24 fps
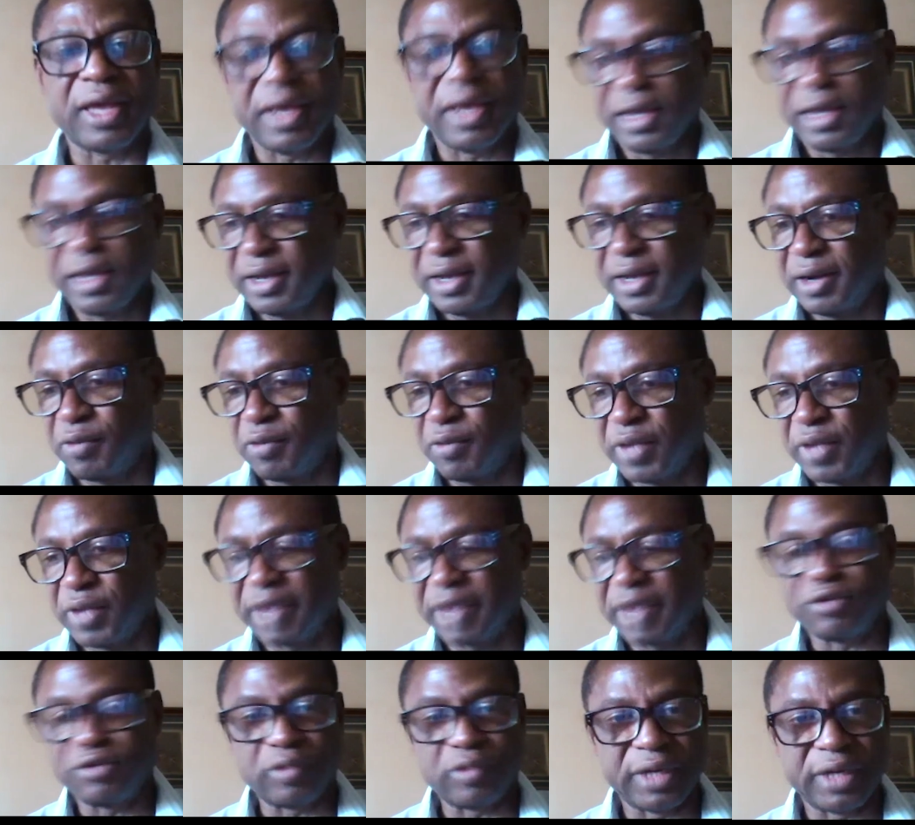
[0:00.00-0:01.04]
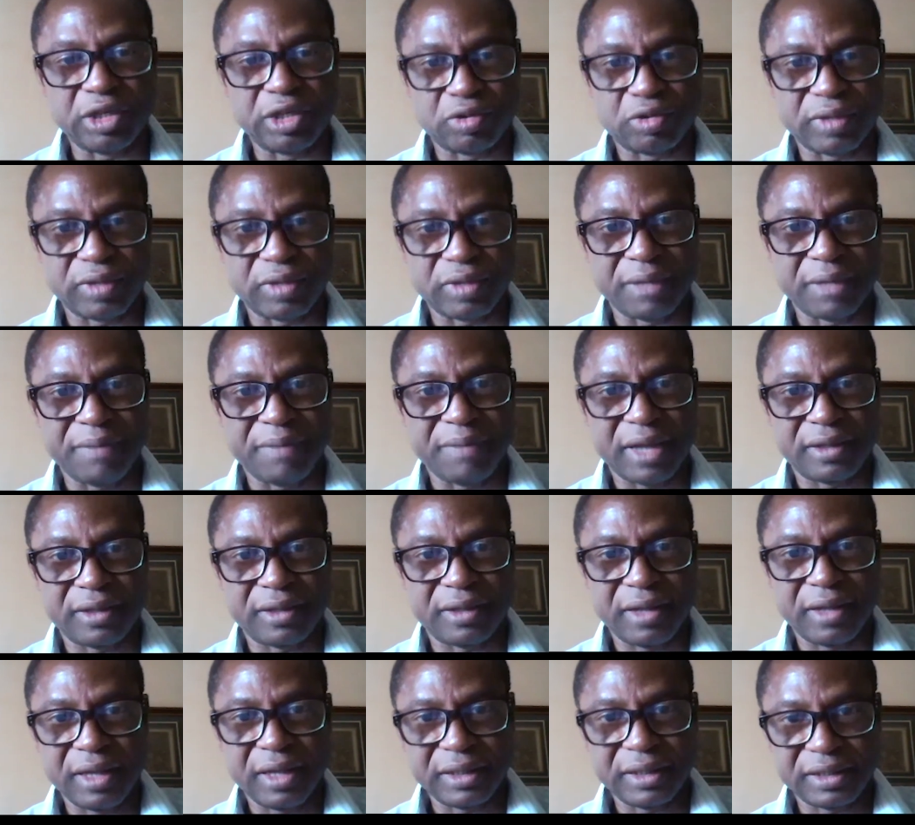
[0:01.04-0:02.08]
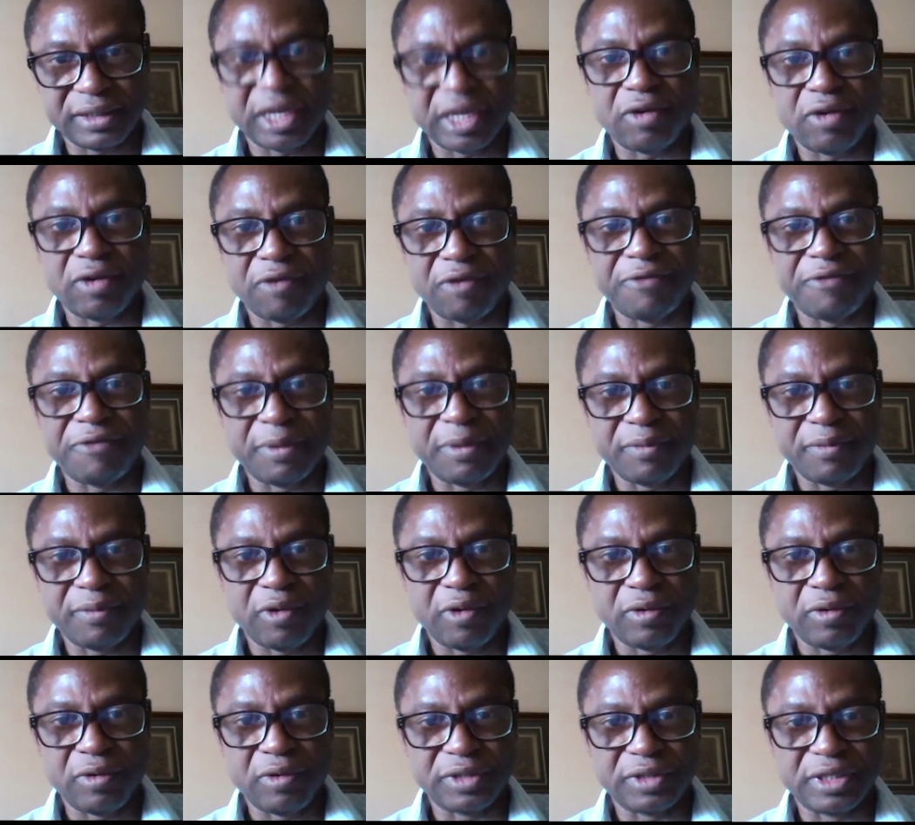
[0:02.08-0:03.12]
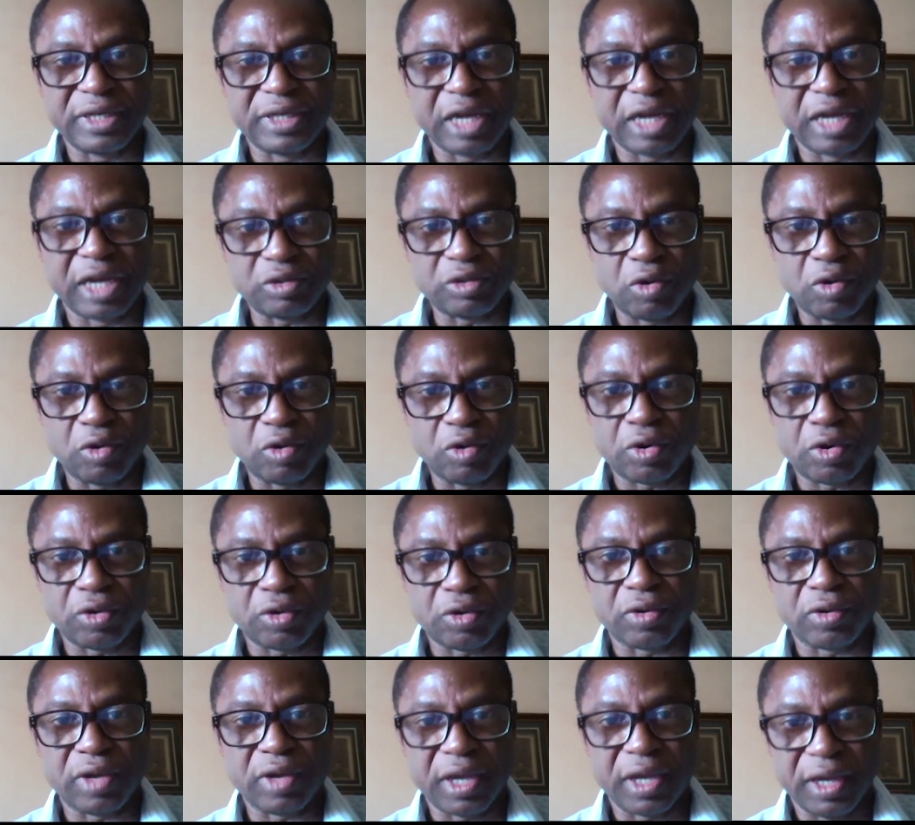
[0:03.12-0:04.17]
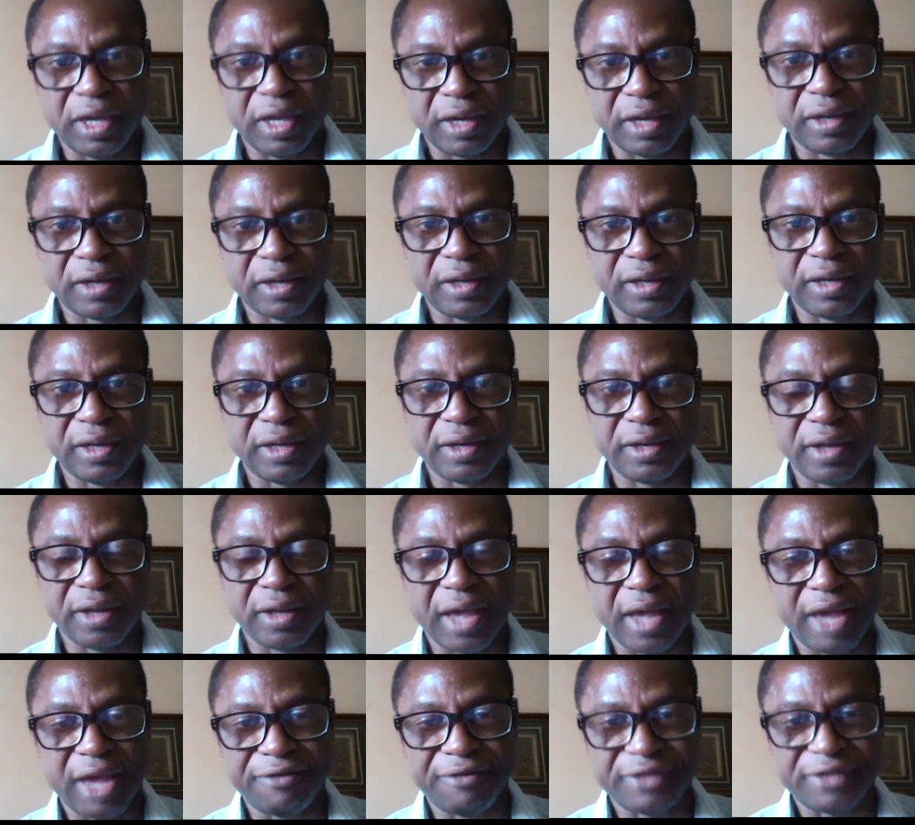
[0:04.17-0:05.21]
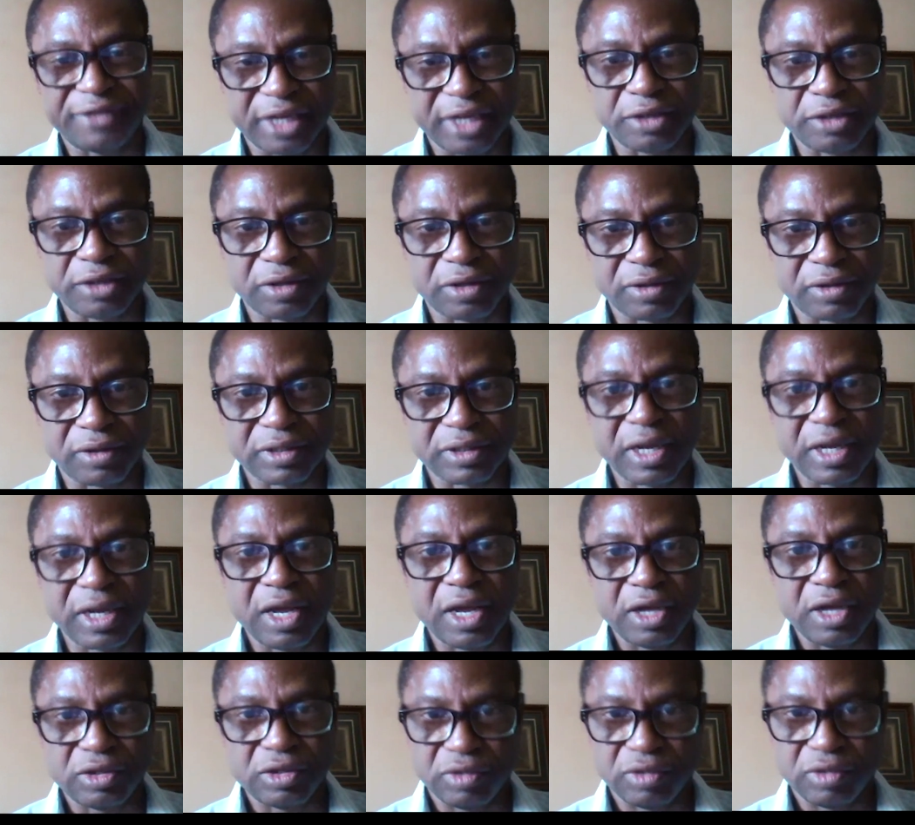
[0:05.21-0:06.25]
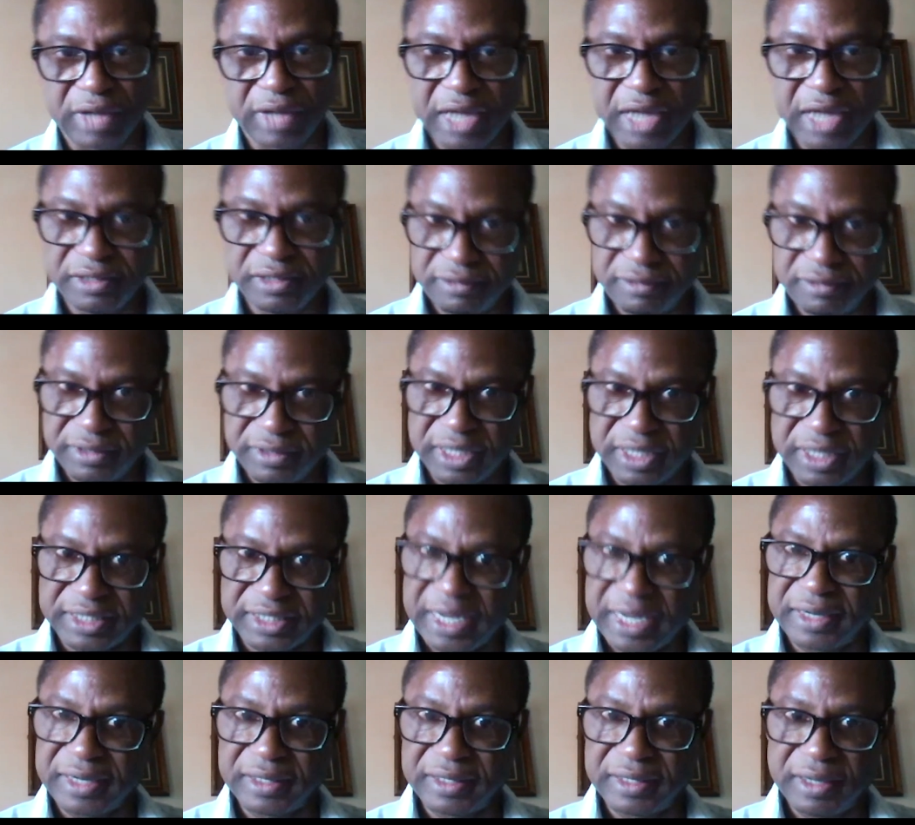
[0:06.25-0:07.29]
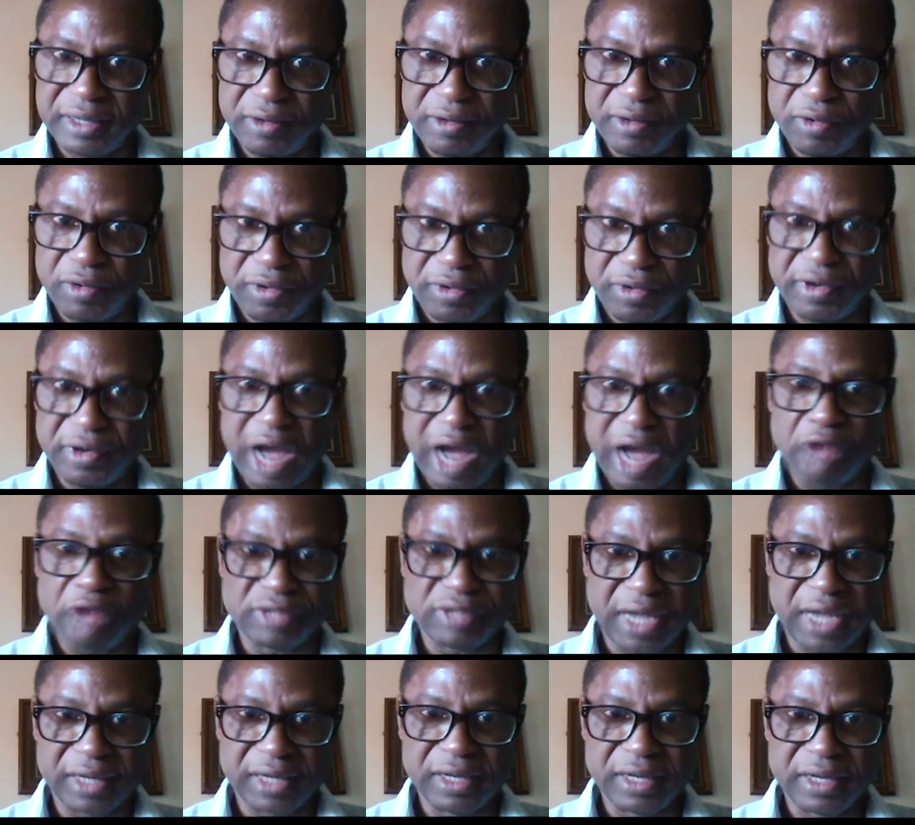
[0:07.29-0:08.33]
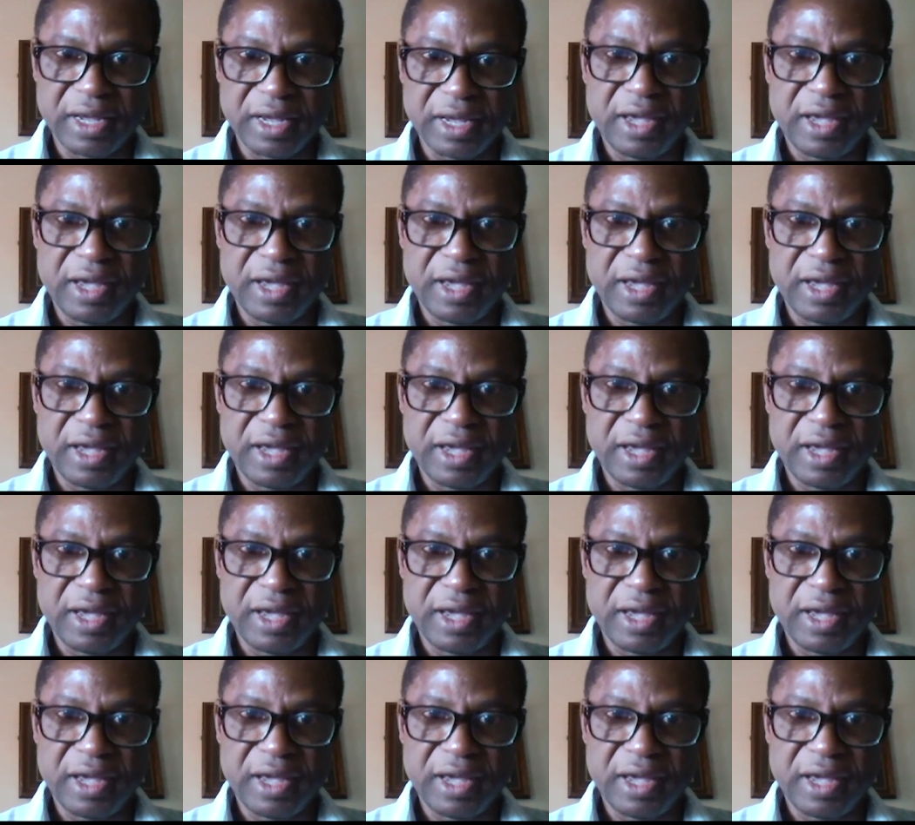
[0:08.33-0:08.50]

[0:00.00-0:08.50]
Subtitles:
we have 23, but 10 of them did not occur in the health centers. So that's the 10 occur outside.